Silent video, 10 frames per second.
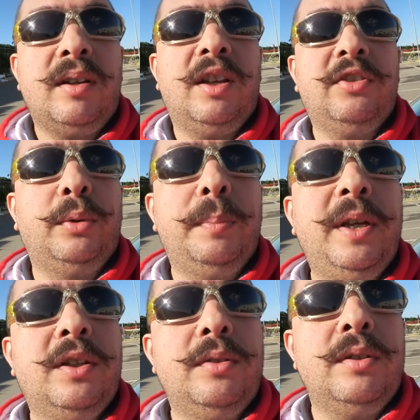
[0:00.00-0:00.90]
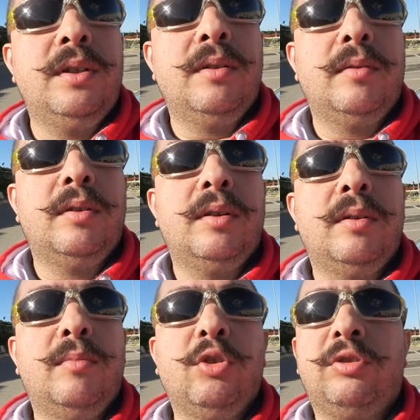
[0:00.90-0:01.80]
As I repeat,
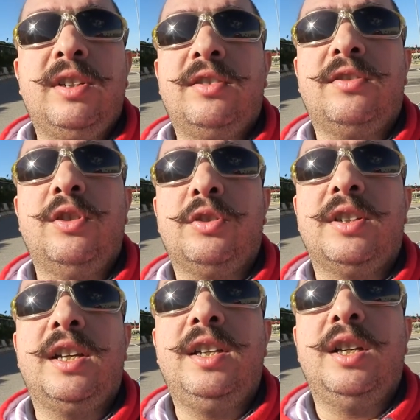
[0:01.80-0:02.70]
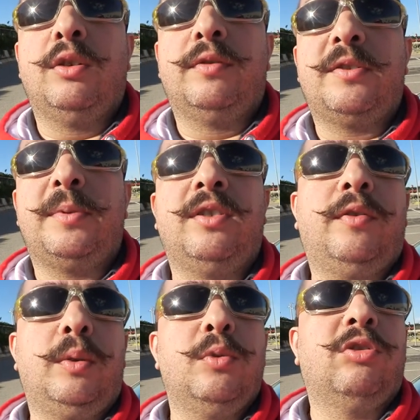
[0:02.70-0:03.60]
mostly it's not an idea of a
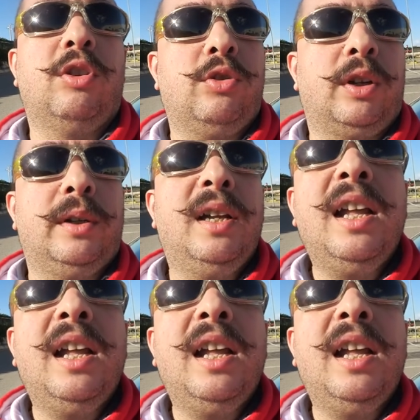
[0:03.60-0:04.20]
specific music genre.